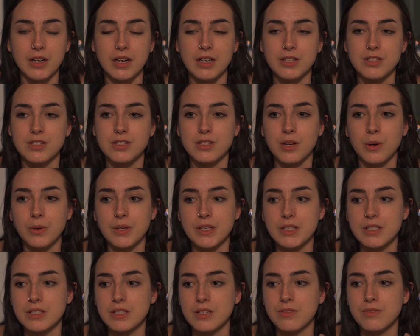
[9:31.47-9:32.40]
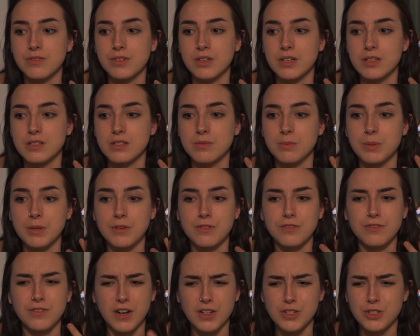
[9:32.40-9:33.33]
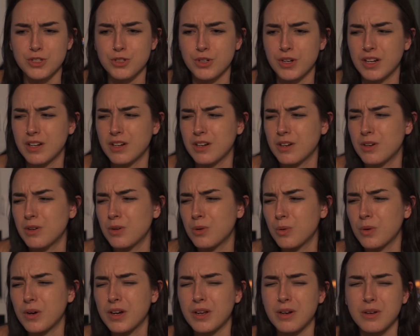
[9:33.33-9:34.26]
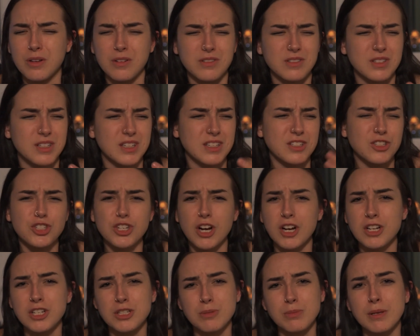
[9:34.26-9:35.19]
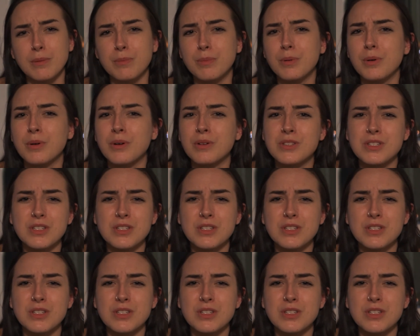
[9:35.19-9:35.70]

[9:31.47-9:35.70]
It's so easy for us to be frustrated, annoyed, to judge people,